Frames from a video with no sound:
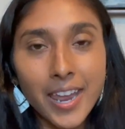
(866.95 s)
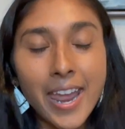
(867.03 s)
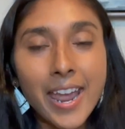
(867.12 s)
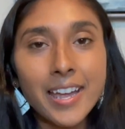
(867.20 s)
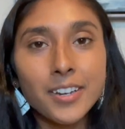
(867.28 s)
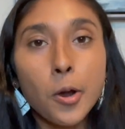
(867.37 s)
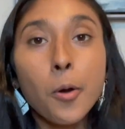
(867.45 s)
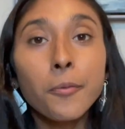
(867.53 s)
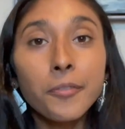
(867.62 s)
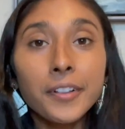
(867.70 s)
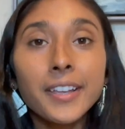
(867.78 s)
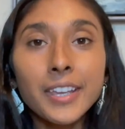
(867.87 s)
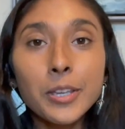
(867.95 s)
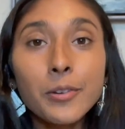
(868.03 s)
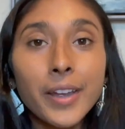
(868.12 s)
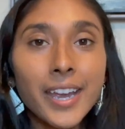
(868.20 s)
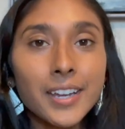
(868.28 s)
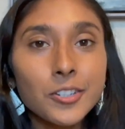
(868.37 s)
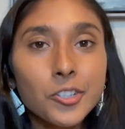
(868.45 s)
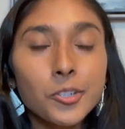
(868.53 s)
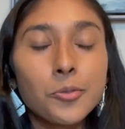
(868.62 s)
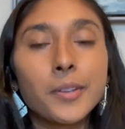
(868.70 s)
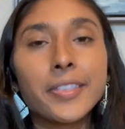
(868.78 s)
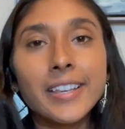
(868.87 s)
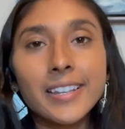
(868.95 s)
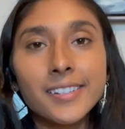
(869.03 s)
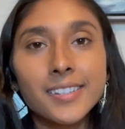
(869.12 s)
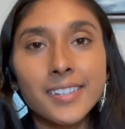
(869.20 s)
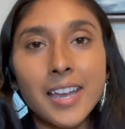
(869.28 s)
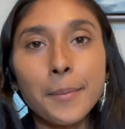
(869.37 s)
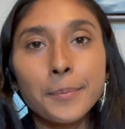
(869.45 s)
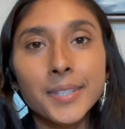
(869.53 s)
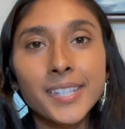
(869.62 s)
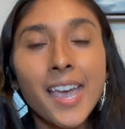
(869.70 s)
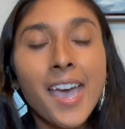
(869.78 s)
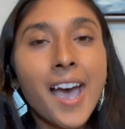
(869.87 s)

and hopefully you can too with these steps.